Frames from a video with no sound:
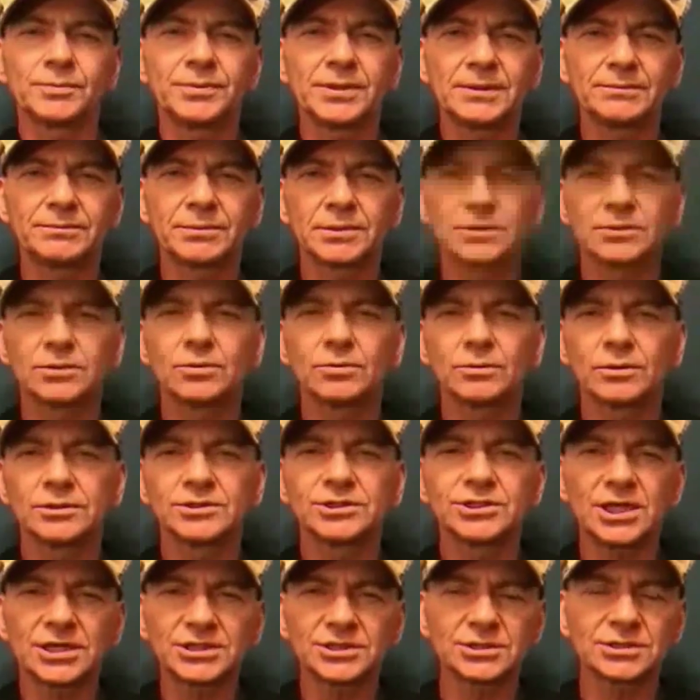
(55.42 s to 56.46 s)
of people who are
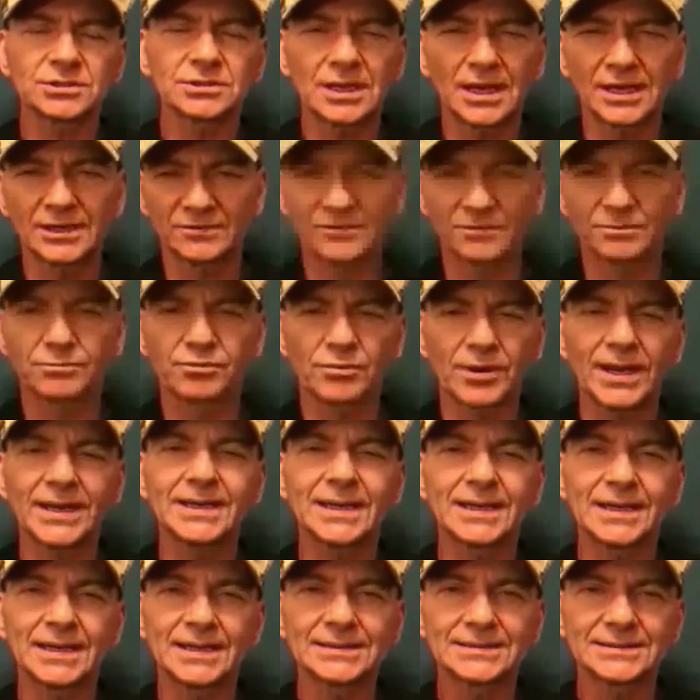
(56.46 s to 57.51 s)
just kind of
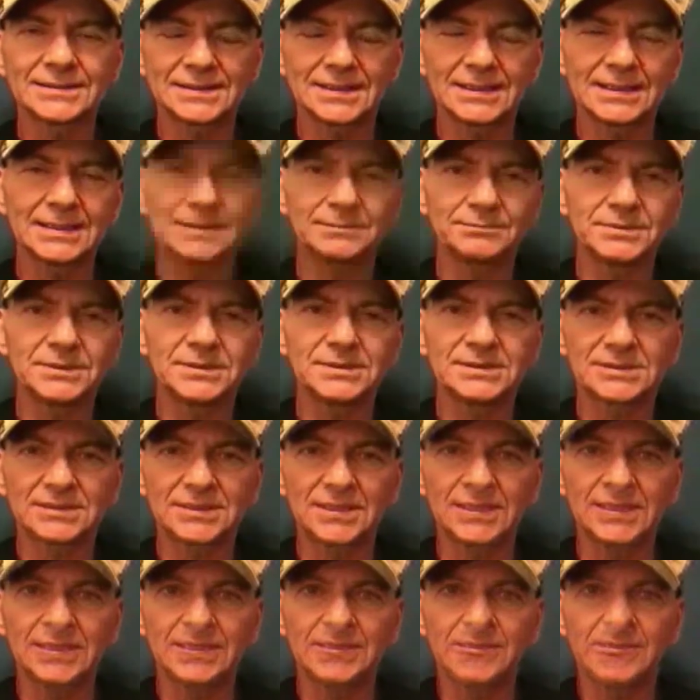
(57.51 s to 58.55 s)
breaking into the hippie
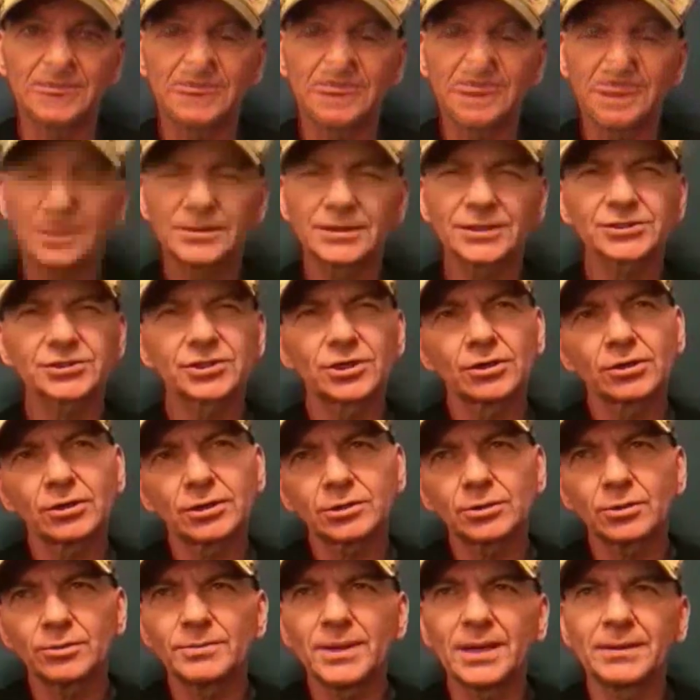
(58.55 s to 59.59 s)
scene, you know, this
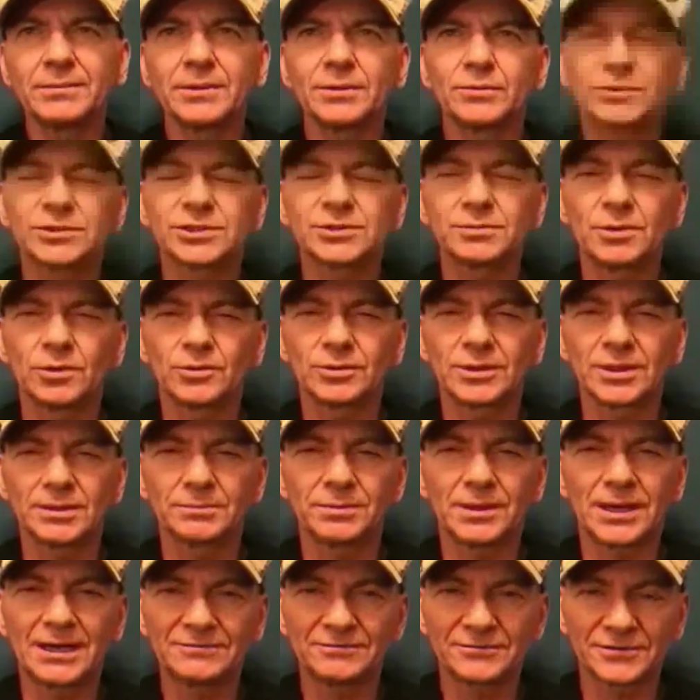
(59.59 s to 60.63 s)
girl who maybe was smoking
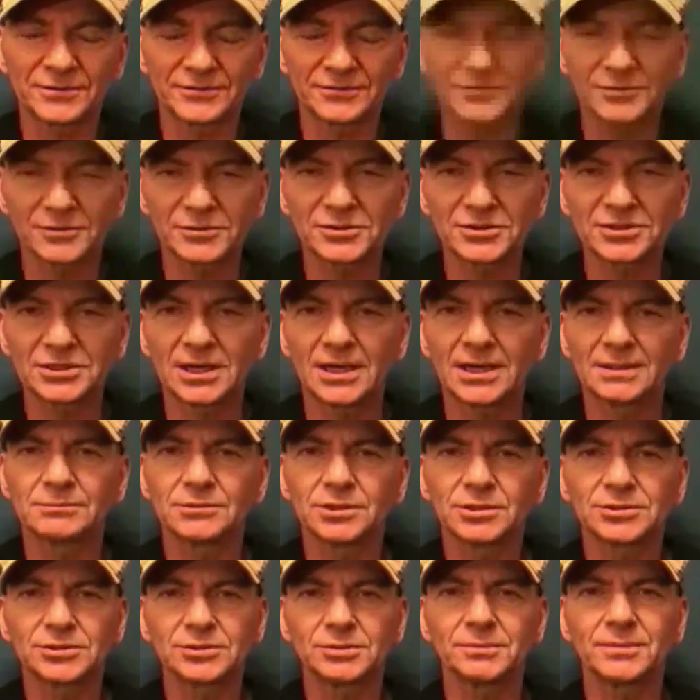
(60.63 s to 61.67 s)
pot for the first time
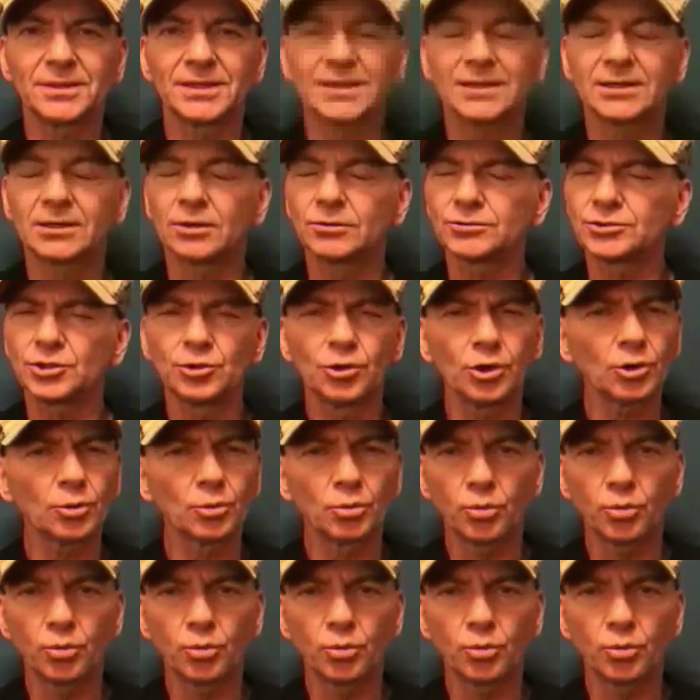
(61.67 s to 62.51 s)
looks at me and goes, "You're